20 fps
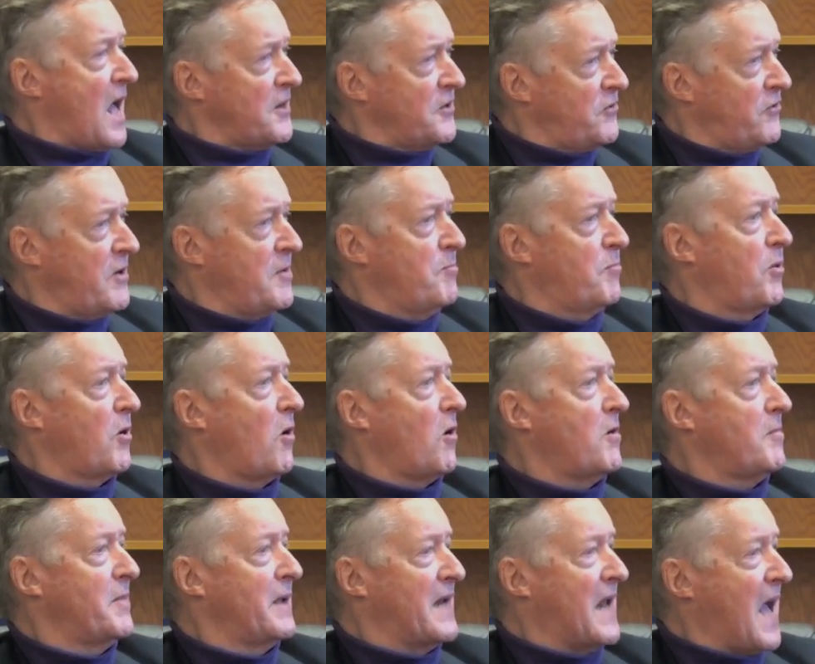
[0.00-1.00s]

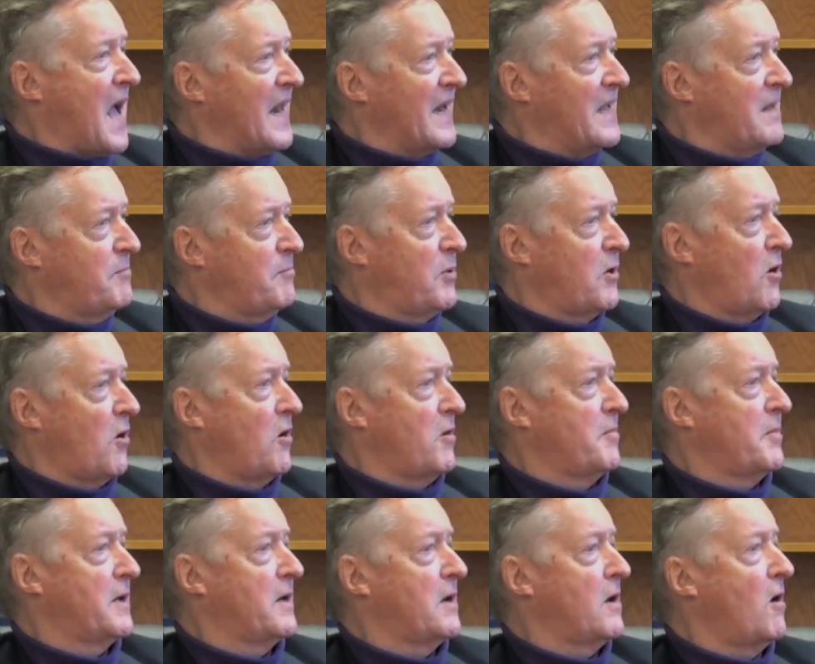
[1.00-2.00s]
underemployment,
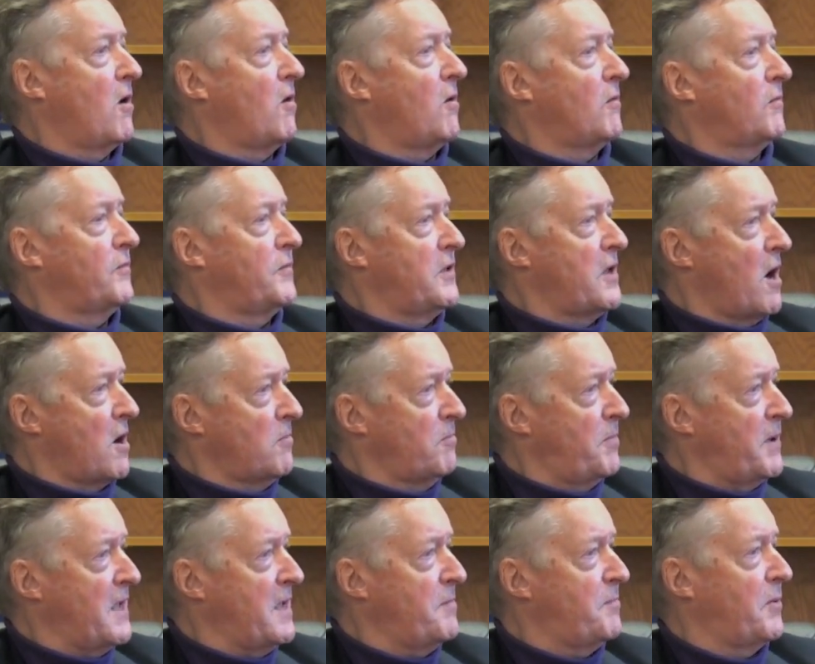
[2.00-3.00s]
unemployment of
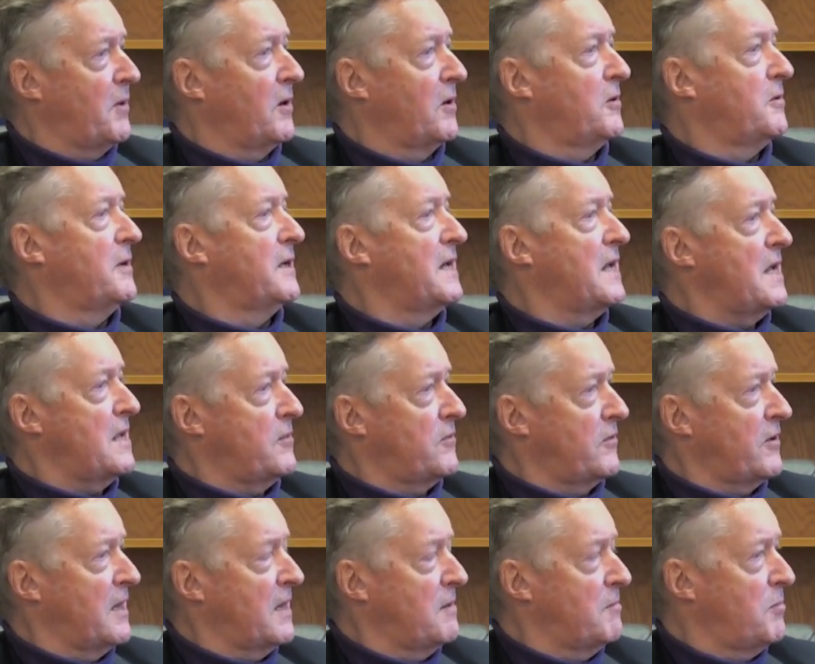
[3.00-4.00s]
young people who are
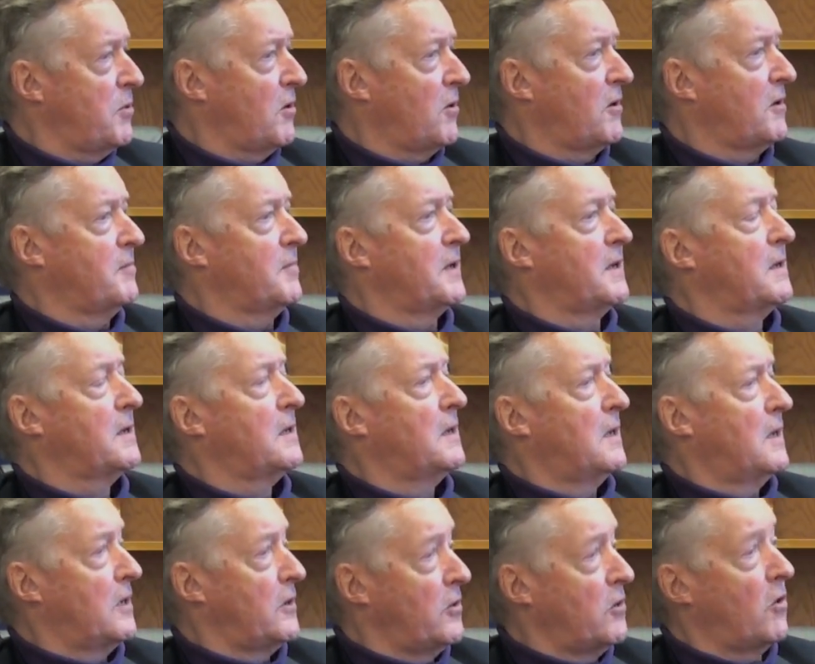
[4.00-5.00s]
neither in employment
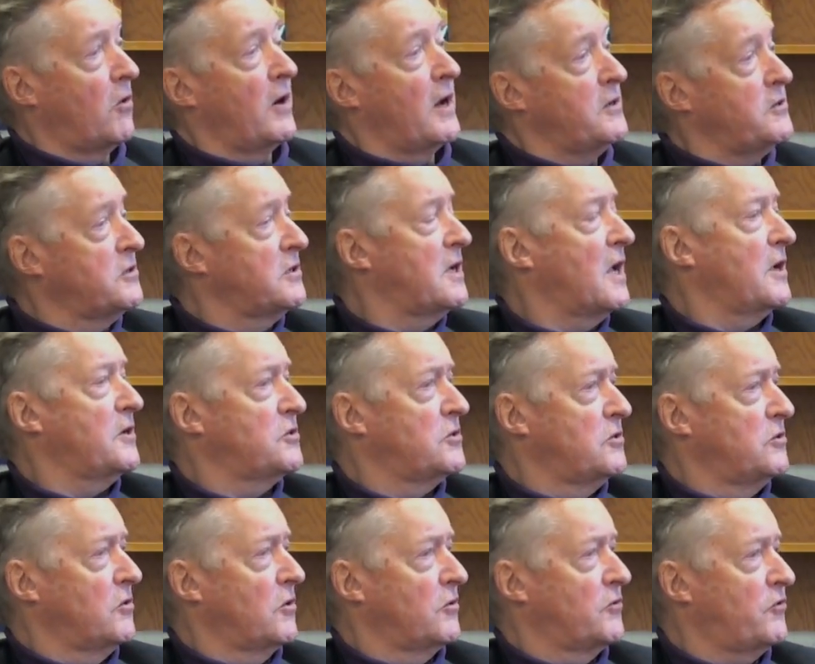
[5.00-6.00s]
nor
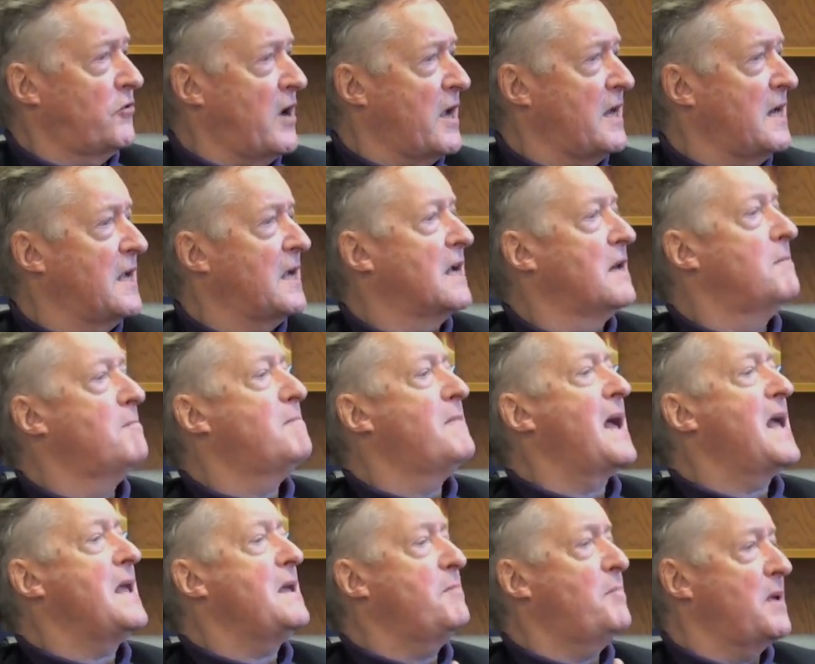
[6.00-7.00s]
education nor training. And
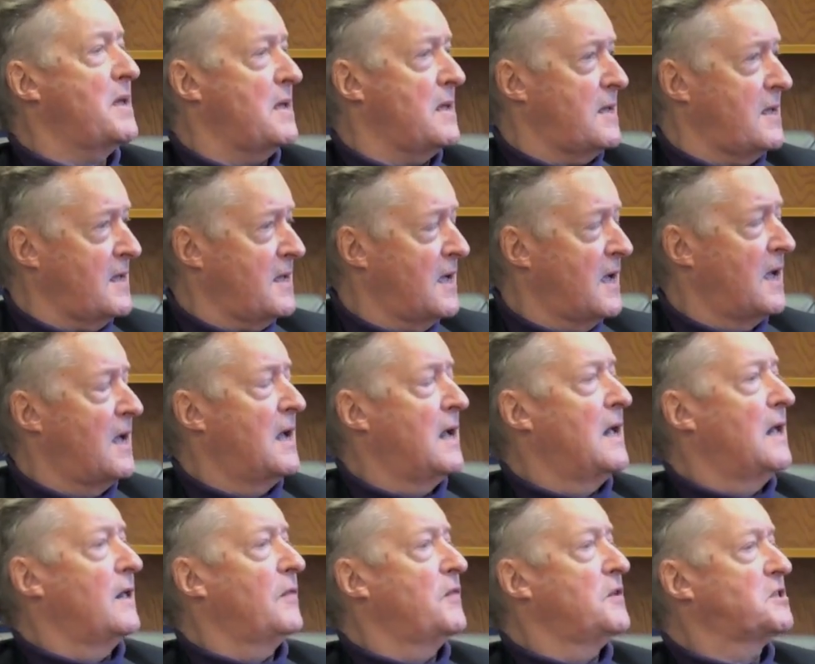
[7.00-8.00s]
maybe
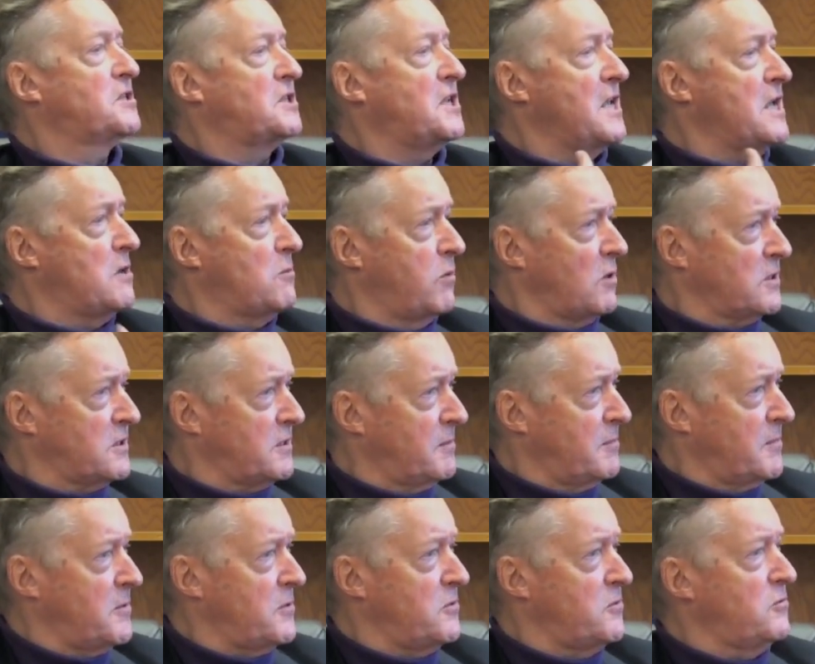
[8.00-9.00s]
the sequel
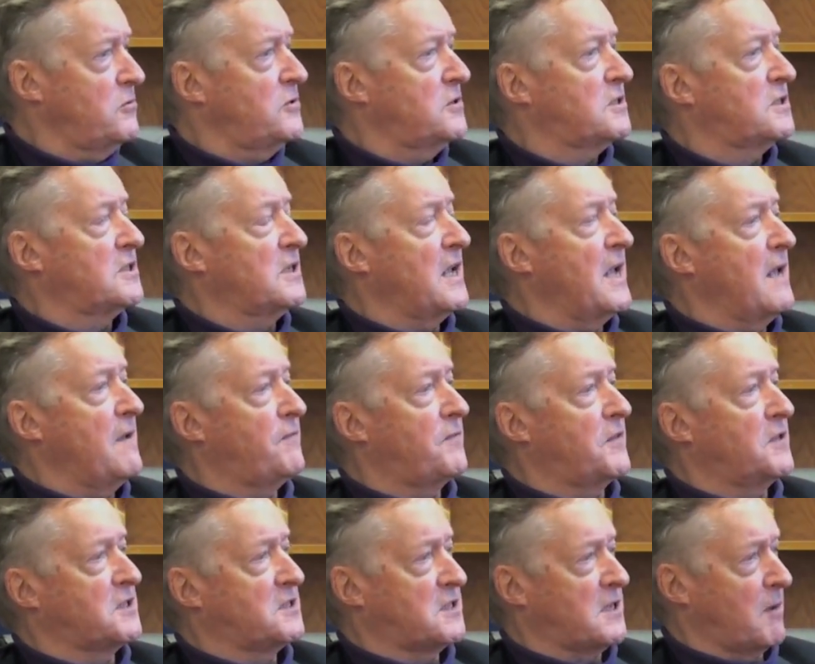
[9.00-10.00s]
to MOOCs,
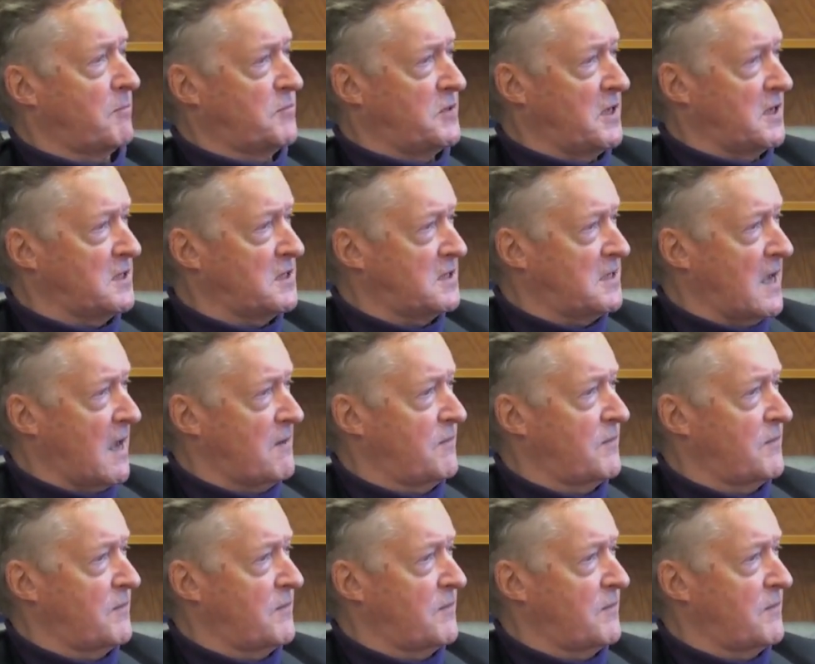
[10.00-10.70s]
if the subjects